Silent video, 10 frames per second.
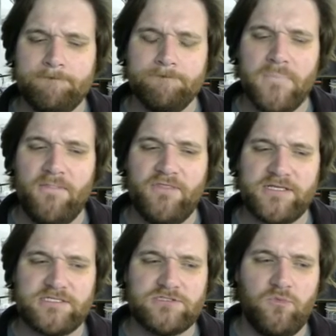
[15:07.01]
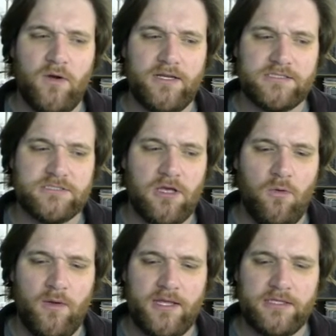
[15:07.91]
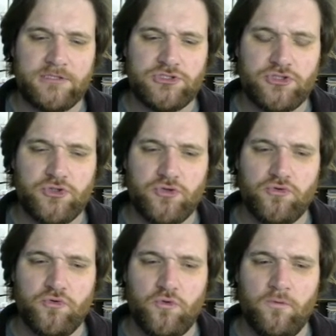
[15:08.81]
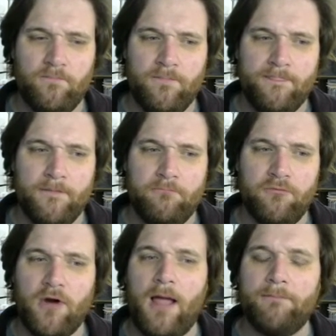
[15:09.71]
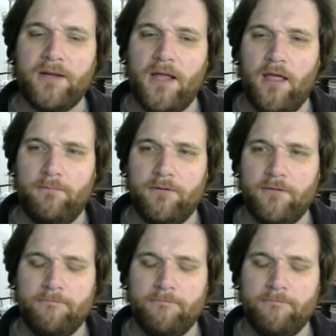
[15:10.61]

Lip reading: but this is what is going to prop it up.